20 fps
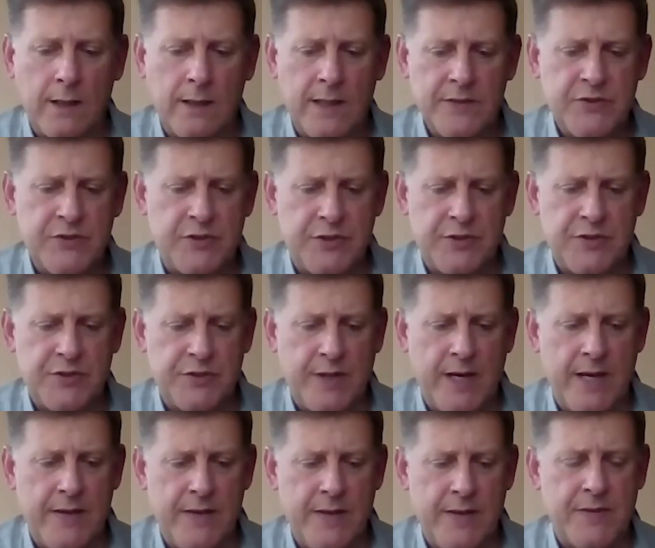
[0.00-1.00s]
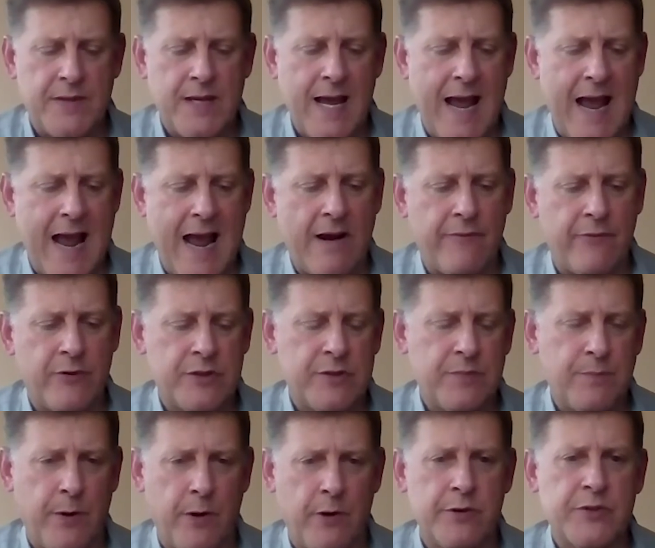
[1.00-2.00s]
let's just say that the
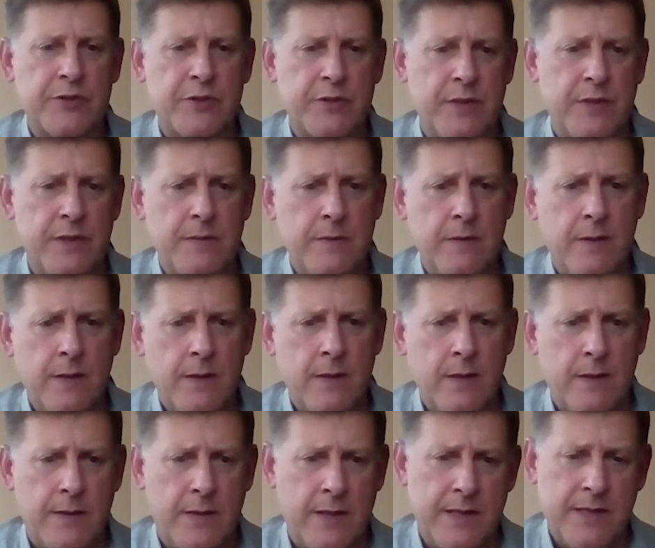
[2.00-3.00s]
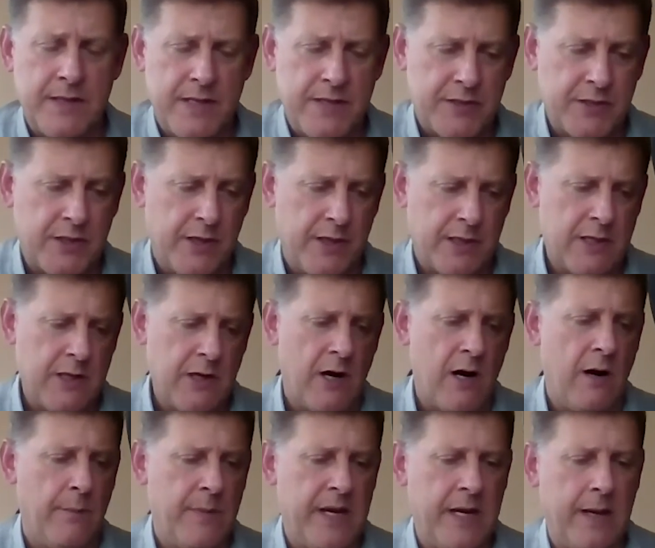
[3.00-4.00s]
average person that is going to
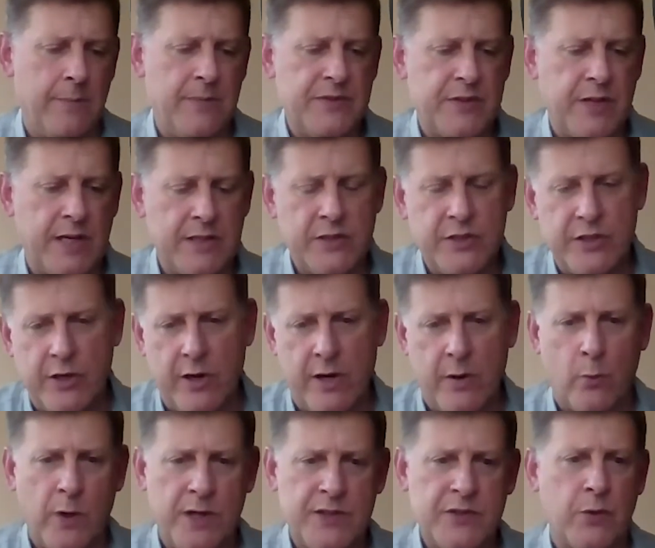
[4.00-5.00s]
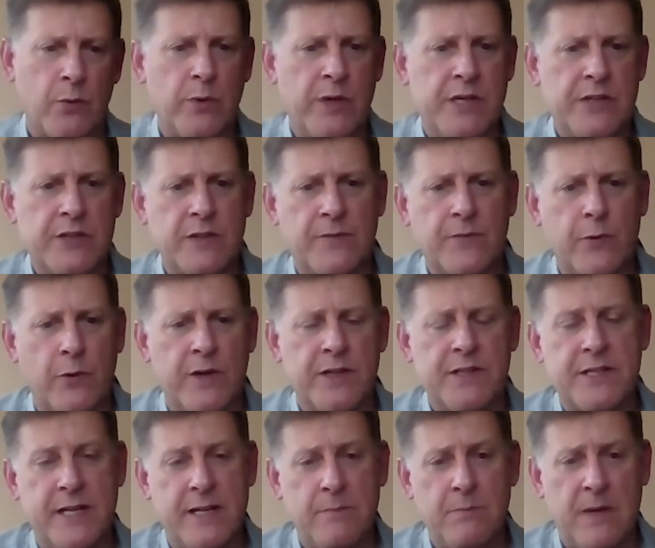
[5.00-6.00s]
call me up and say, Gerry, what's the reason for a
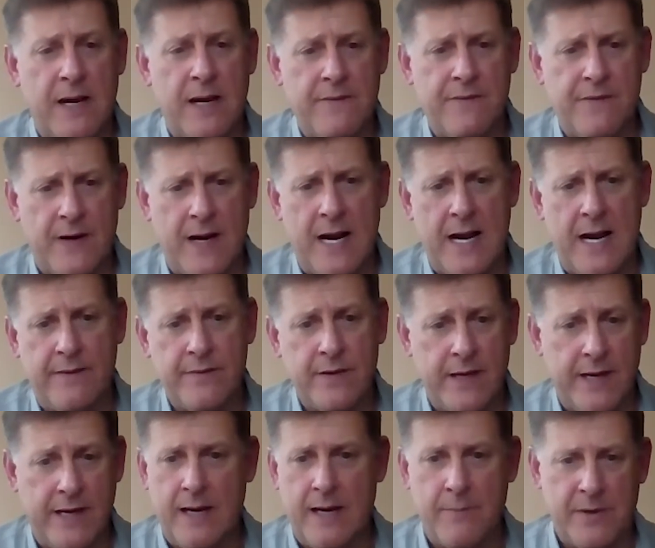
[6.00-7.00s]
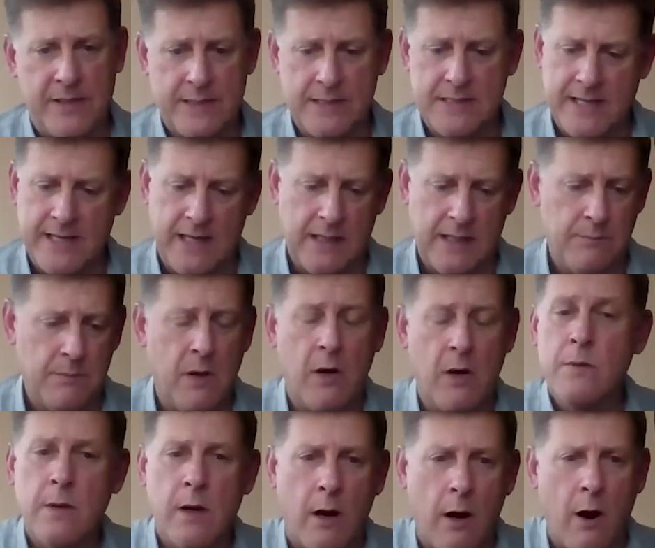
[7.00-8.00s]
10x5? And I'm going to tell them,
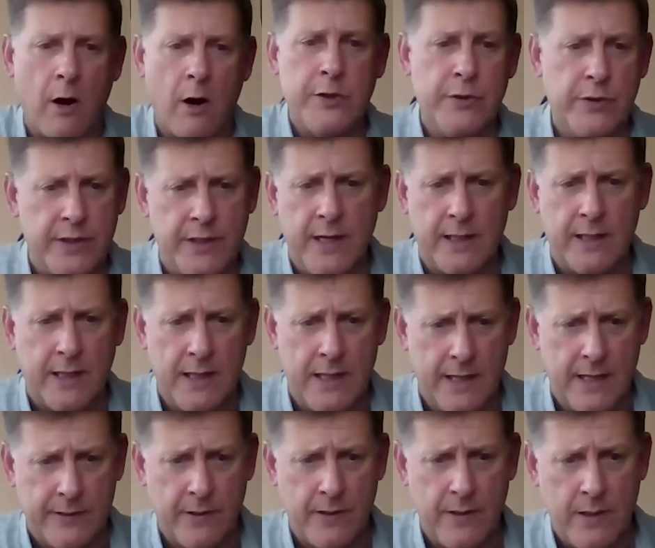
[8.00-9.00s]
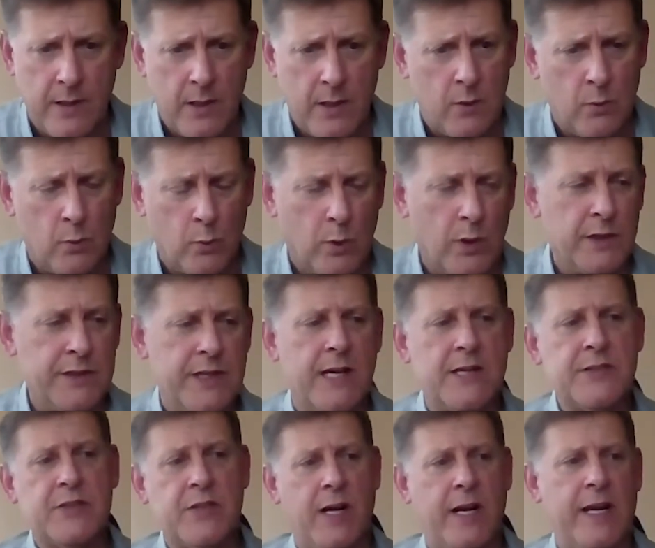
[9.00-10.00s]
are you a nugget hunter? Well,
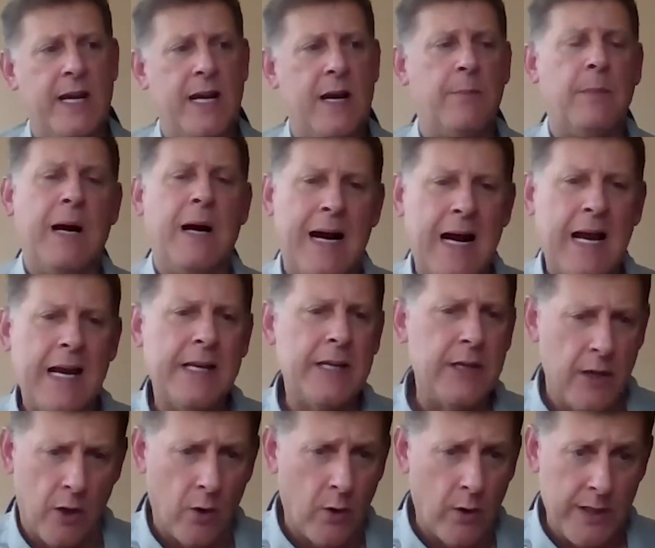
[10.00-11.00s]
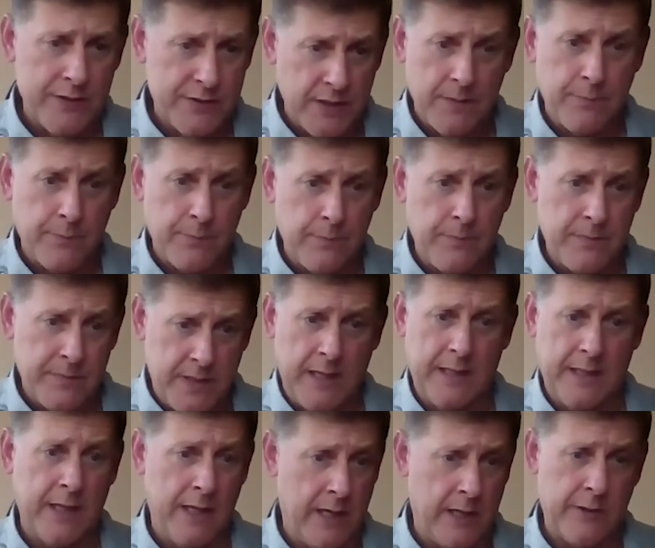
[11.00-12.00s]
yes, I am. I know as a
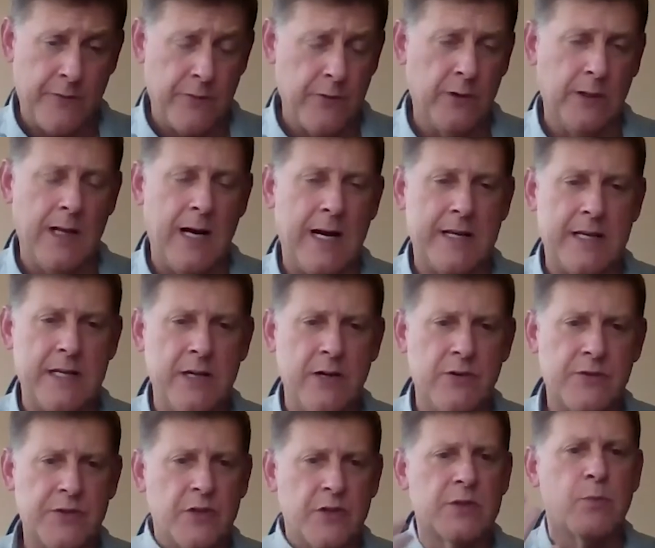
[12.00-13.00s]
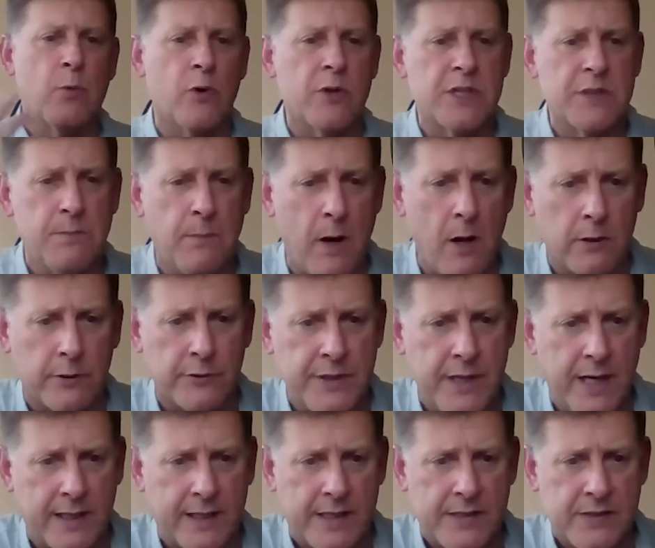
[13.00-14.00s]
nugget hunter for a lot of years, there's more smaller
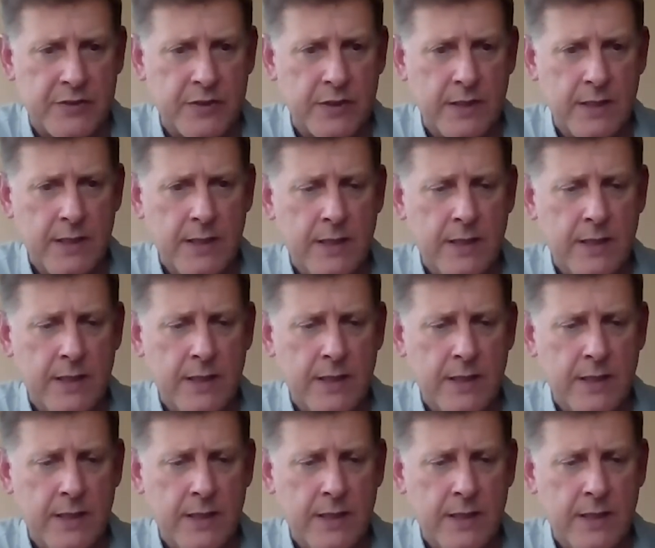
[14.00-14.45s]
nuggets.